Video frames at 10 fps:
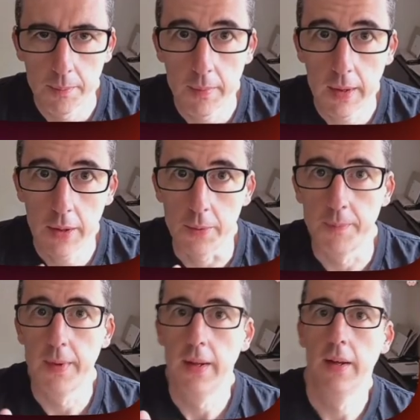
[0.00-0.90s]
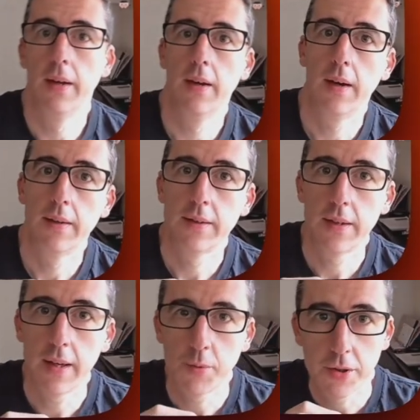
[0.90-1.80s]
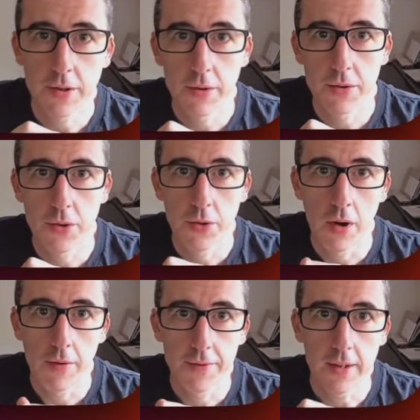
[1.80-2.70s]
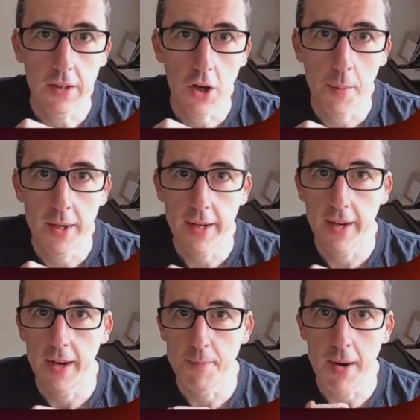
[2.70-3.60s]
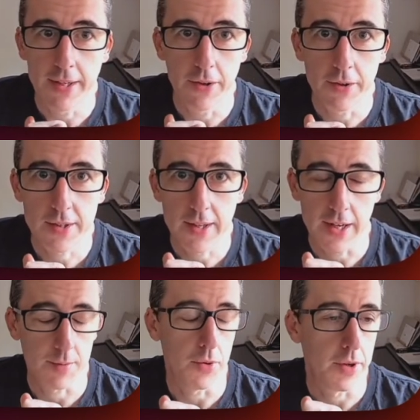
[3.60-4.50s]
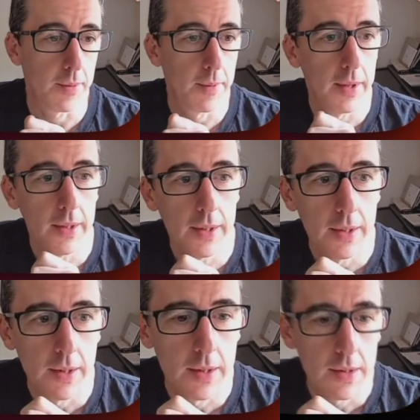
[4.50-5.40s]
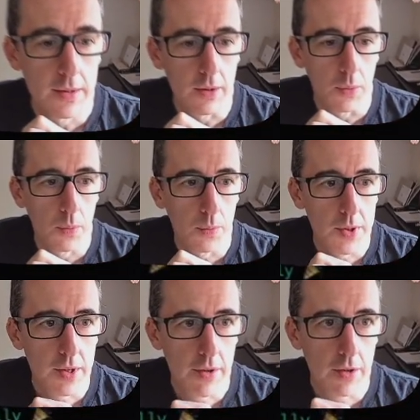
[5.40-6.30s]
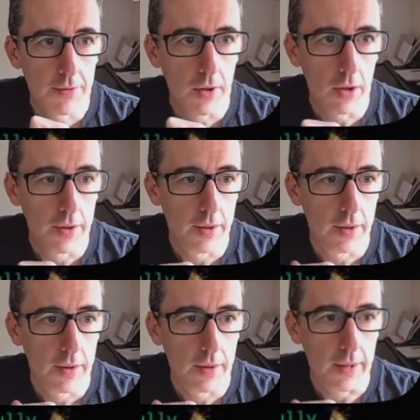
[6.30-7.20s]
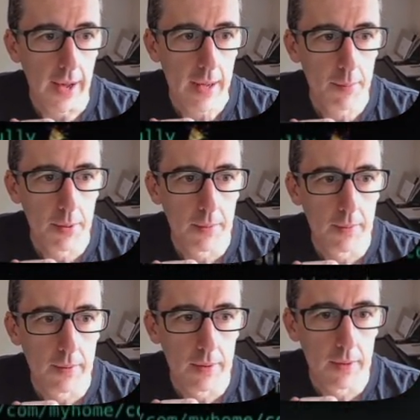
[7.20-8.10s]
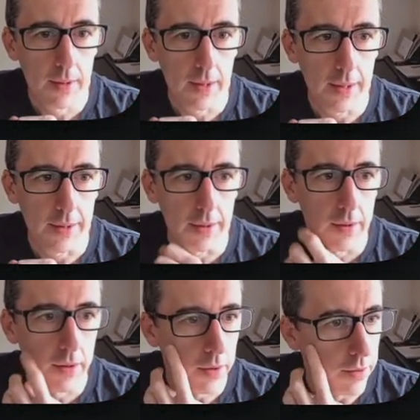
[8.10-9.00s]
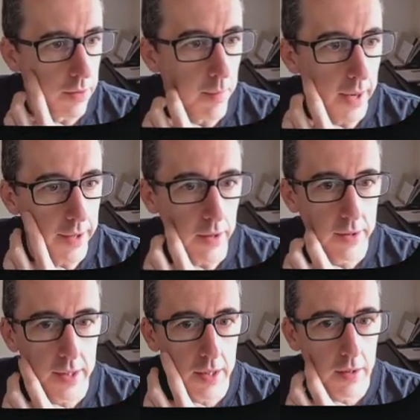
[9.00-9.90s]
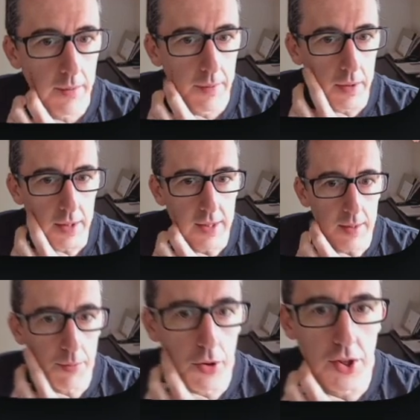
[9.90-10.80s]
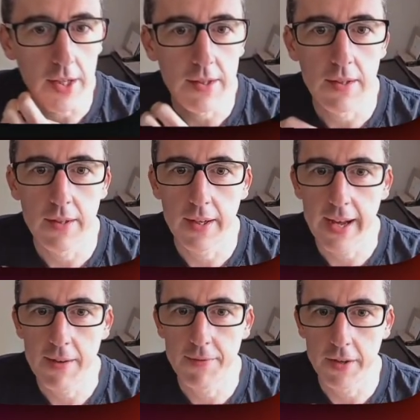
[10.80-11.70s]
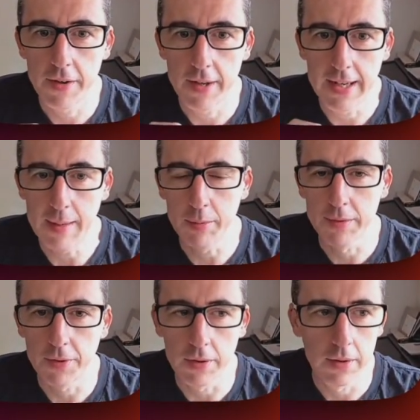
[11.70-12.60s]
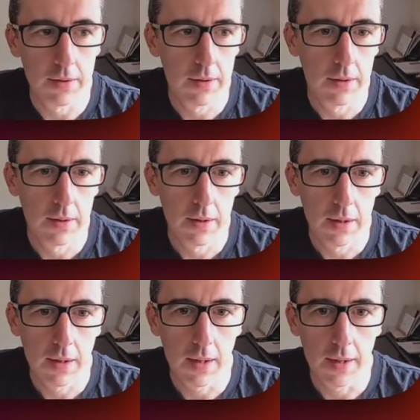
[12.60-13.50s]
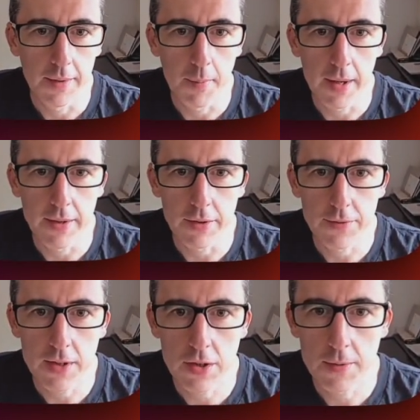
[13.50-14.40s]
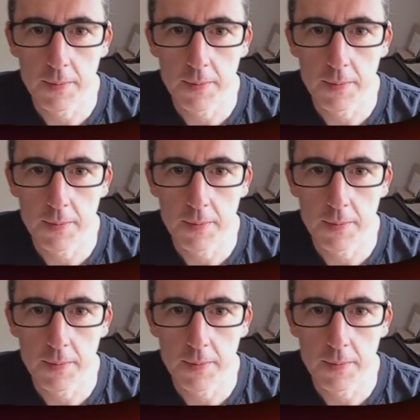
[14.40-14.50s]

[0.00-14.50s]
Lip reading: Hello, today I'm going to do a tour of the Komment AI My Docs dashboard. So we start off on the app and go to My Docs here. You can see the projects that I have that are enabled for the My Docs feature.